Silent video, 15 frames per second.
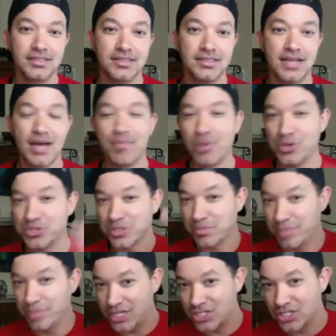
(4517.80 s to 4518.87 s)
I post her
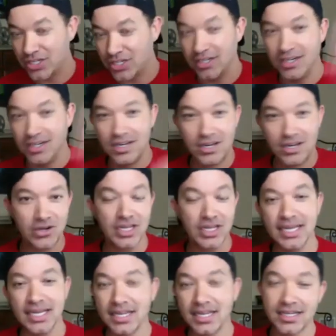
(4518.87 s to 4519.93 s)
picture, her
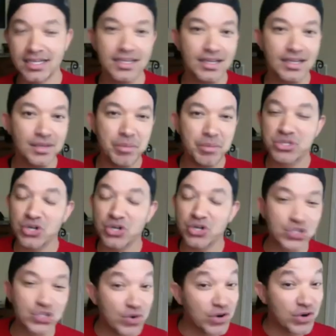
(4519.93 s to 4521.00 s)
link. People start
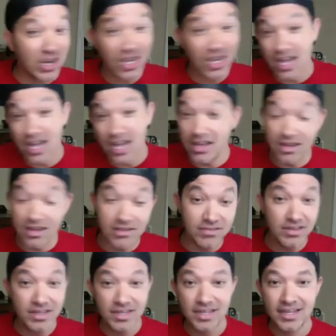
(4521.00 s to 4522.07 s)
showing her love.
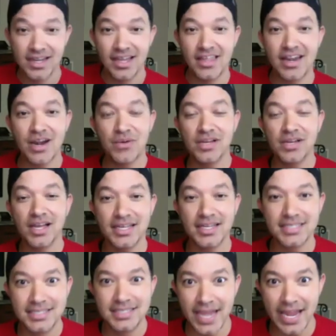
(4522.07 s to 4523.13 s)
Then I realized,
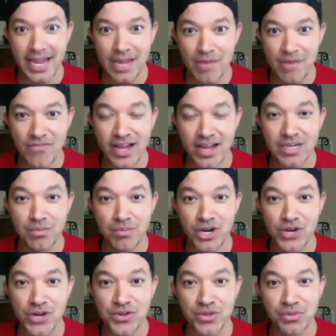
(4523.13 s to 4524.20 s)
damn, I forgot to bring
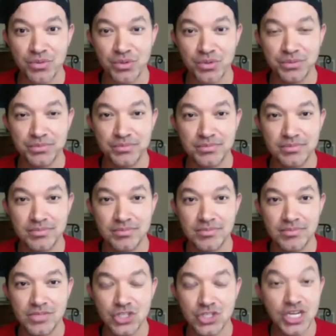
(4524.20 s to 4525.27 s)
her in the room.
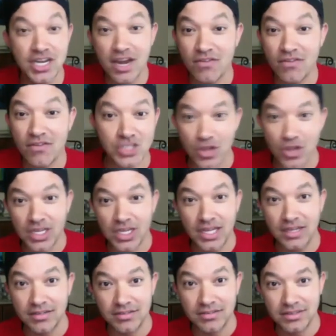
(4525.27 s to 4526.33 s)
She never saw the
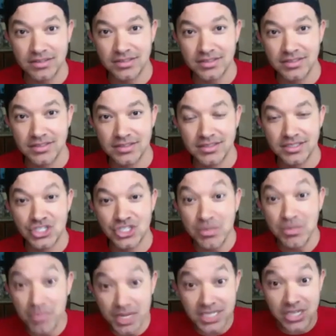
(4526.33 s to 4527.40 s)
love. She
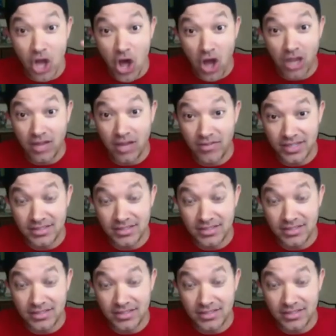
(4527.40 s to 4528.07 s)
missed all of it.